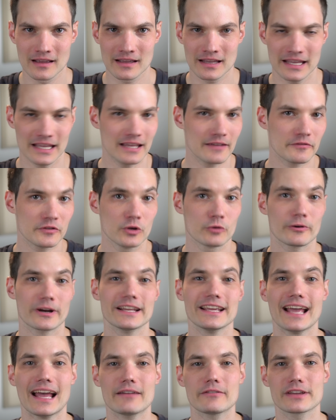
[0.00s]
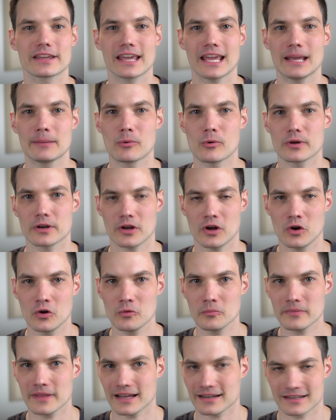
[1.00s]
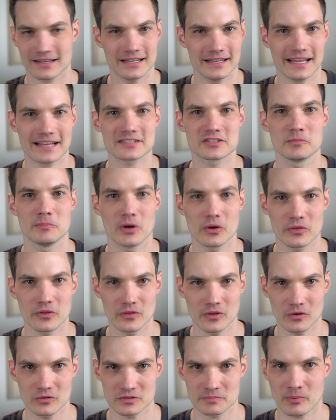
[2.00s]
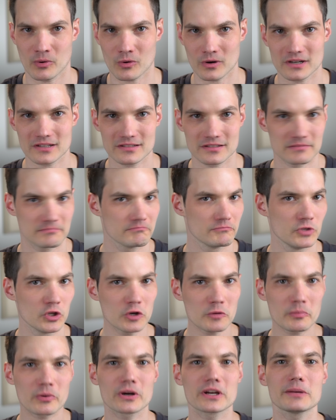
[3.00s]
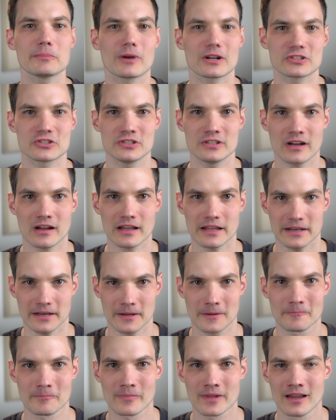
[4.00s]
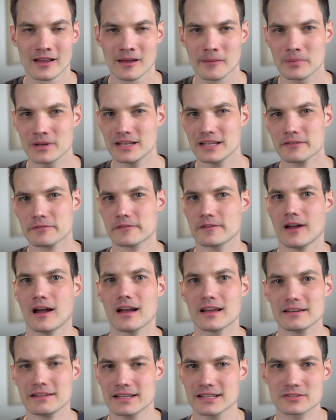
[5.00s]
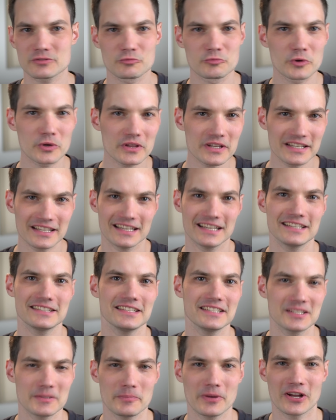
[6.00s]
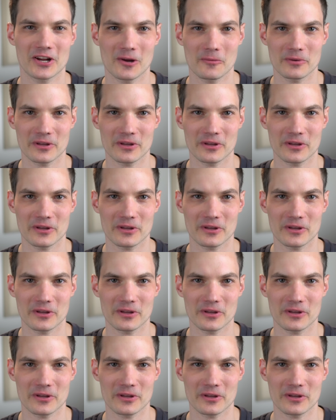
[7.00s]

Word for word: If you already have a cable at home that connects to both of those ports, you're pretty much done. But if not, it's really easy to pick up